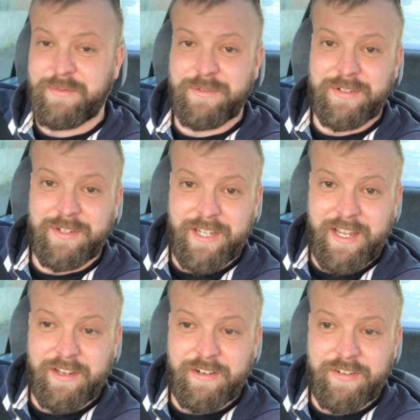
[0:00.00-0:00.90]
is what's going to
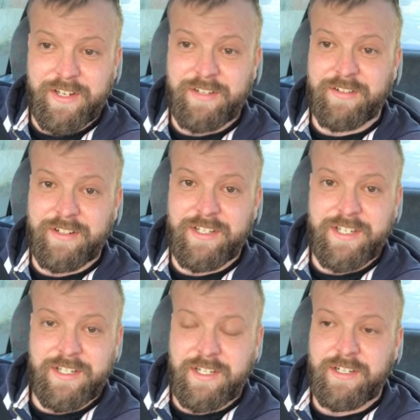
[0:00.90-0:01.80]
get you a treat. You're
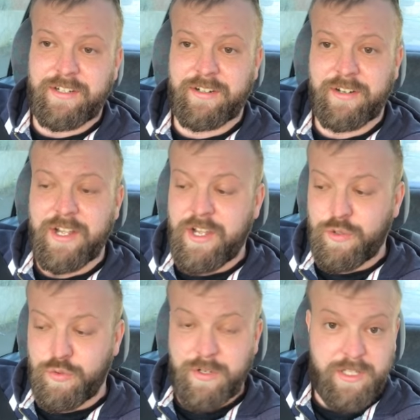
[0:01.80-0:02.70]
conditioning the dog
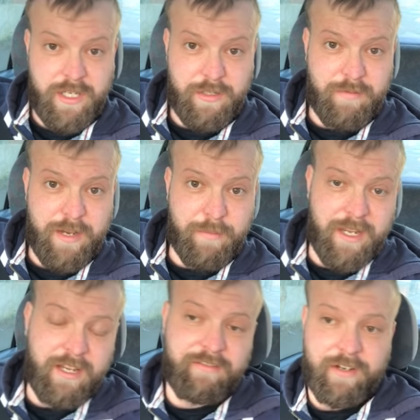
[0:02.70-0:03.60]
to continue that
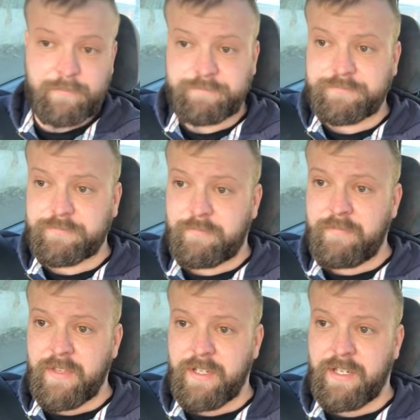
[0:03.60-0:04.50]
behaviour.
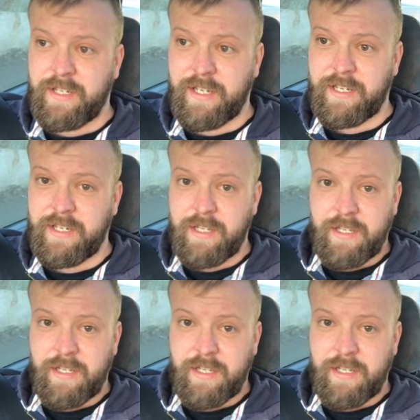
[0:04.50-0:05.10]
Yeah?